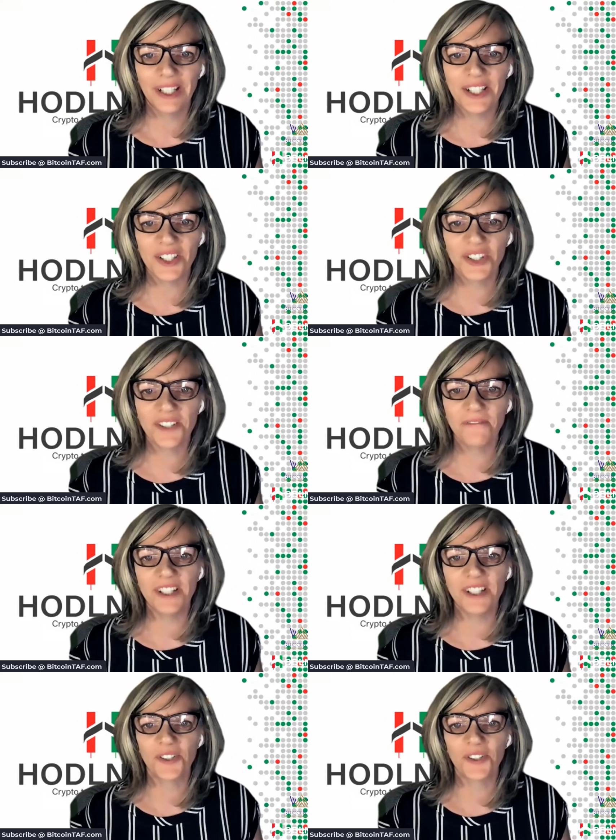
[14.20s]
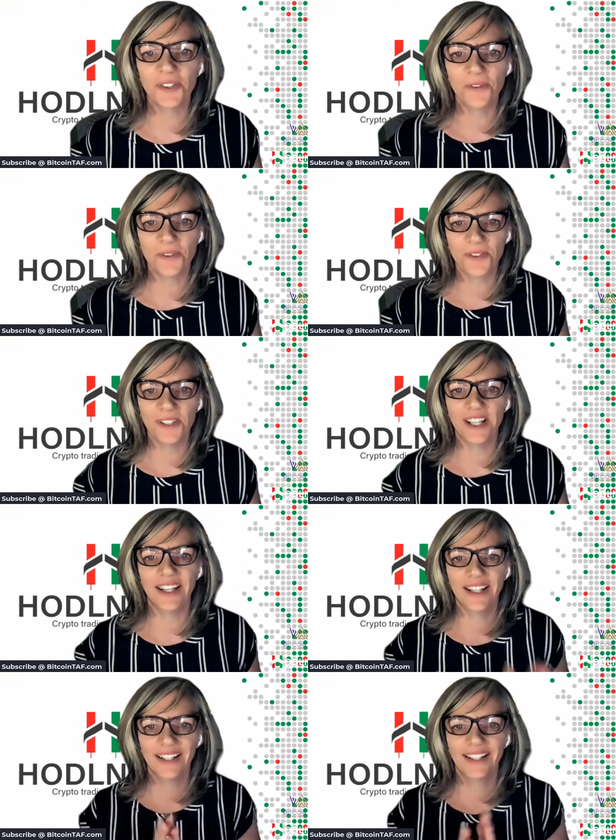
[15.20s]
Wellington just finished Wellington. the course
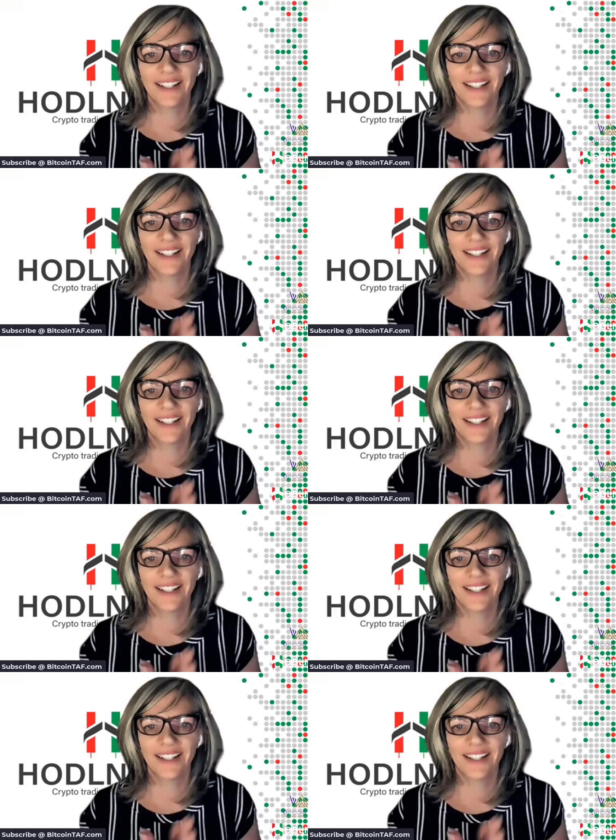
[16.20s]
today. Yes.